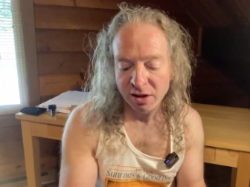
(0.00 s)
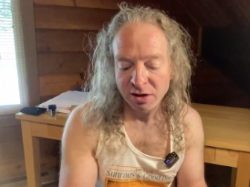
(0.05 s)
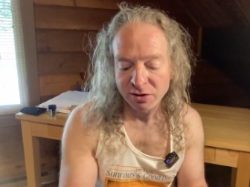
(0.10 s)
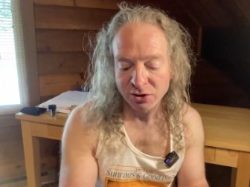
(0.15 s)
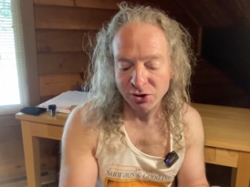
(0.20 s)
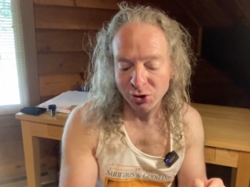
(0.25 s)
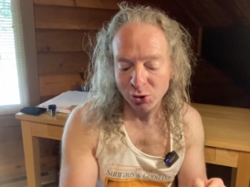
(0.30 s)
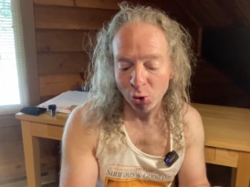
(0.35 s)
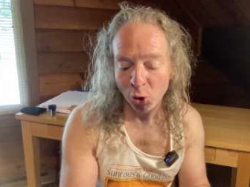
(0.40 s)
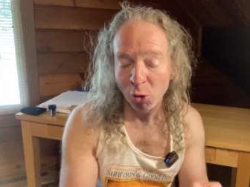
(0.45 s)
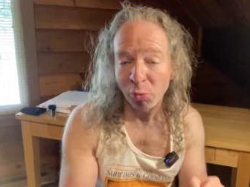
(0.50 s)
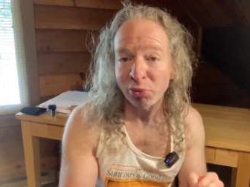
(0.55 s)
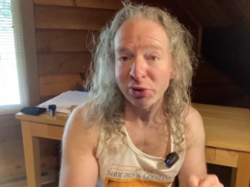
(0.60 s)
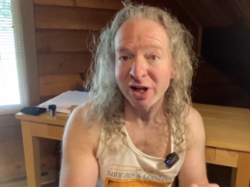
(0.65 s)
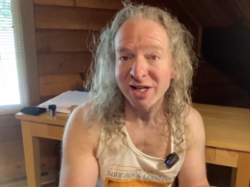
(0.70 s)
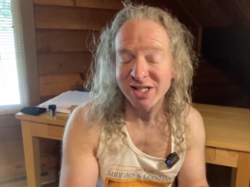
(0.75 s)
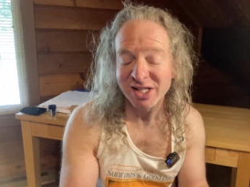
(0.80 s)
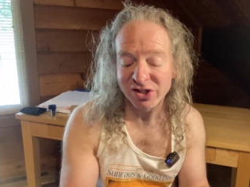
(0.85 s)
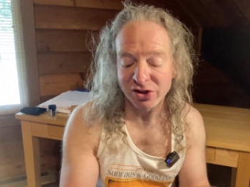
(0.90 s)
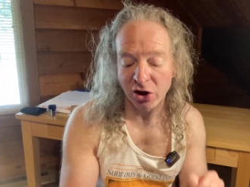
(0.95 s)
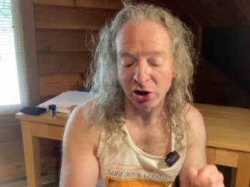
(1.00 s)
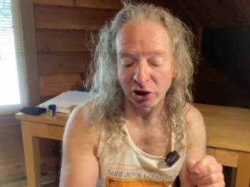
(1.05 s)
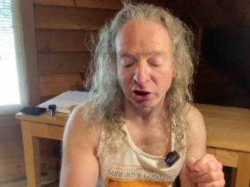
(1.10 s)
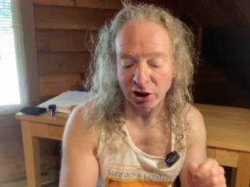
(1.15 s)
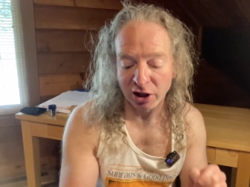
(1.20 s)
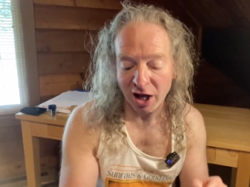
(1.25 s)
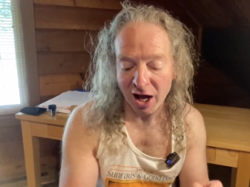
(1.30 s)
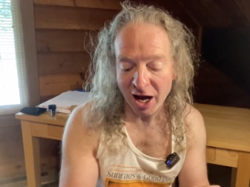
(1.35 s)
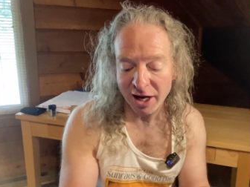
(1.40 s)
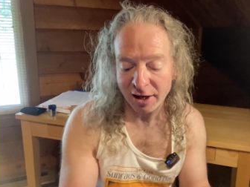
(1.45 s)
The school places a
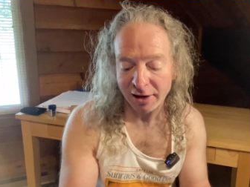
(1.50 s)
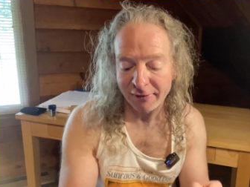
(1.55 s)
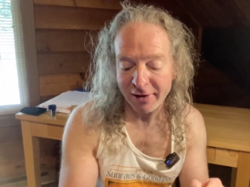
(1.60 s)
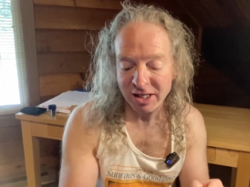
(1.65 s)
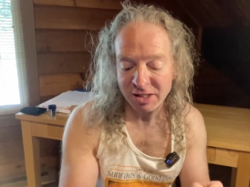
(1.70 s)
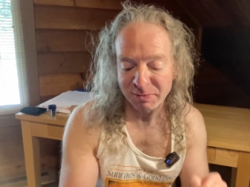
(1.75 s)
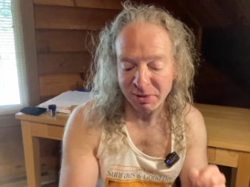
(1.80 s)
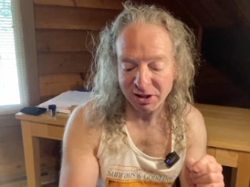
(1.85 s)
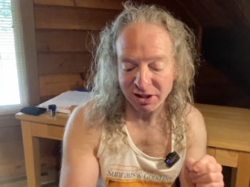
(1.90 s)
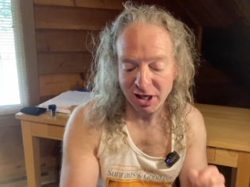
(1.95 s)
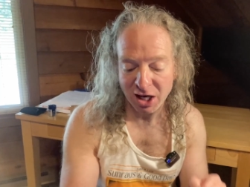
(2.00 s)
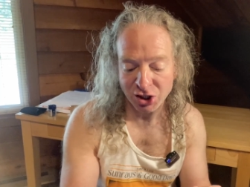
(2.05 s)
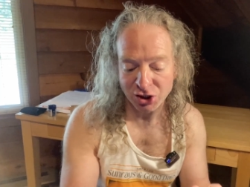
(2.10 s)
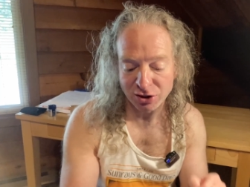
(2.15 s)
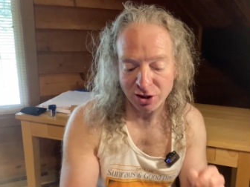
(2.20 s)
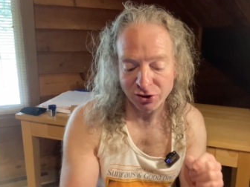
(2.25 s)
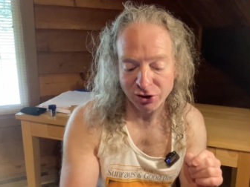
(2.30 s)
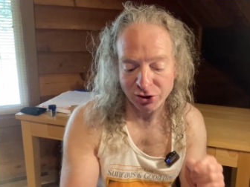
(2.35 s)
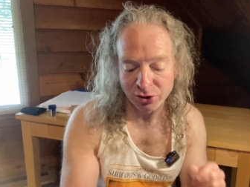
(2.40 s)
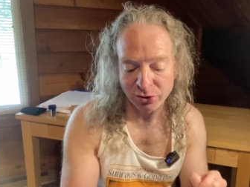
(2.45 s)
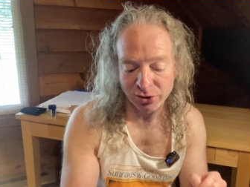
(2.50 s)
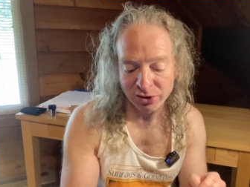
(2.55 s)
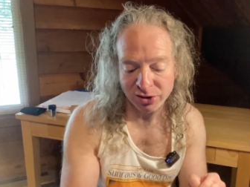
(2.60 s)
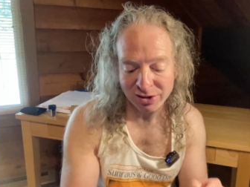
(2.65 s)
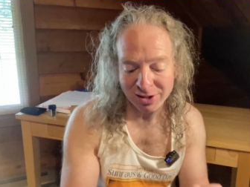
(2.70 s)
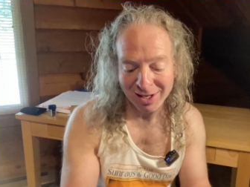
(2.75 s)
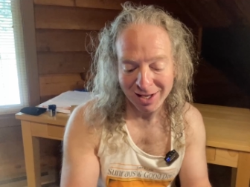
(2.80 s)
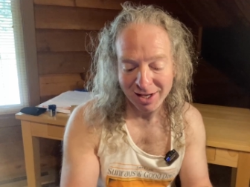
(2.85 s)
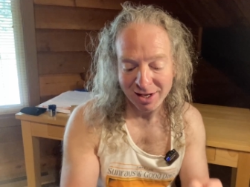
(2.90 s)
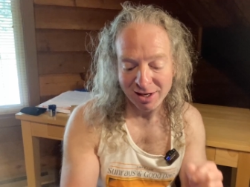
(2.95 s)
lot of expectation on
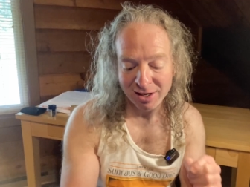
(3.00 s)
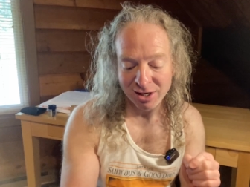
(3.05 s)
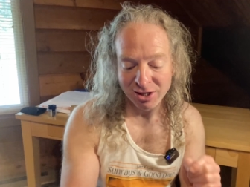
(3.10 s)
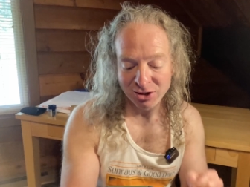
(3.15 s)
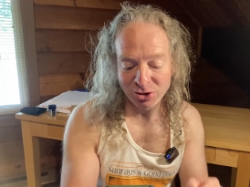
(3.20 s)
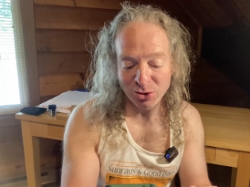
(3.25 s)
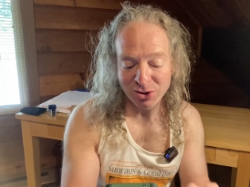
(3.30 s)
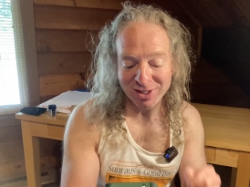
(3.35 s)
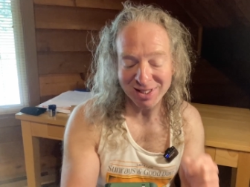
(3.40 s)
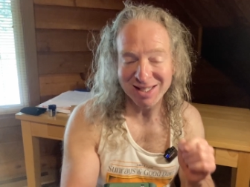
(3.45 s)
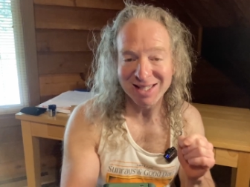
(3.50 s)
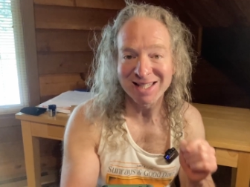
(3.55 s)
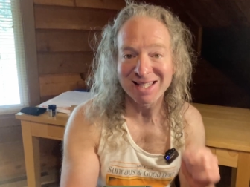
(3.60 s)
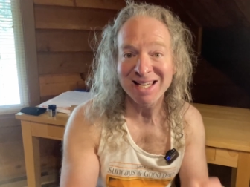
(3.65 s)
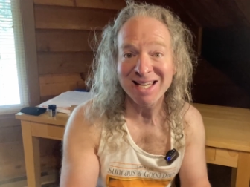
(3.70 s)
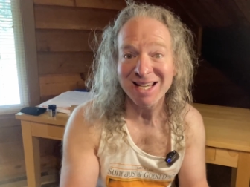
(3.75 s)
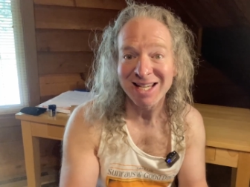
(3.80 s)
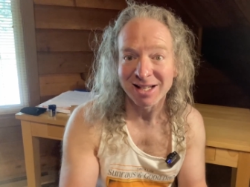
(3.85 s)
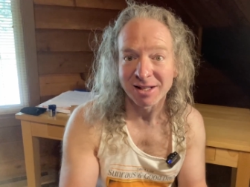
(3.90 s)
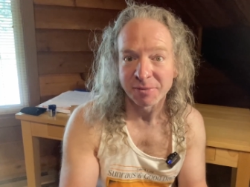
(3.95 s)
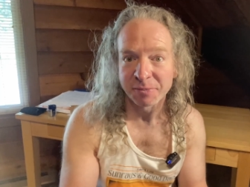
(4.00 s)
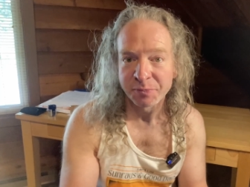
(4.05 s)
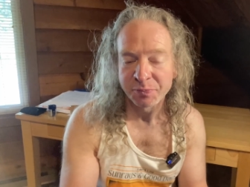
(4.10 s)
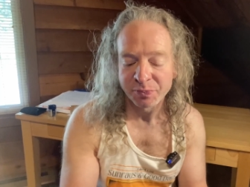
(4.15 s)
students to succeed.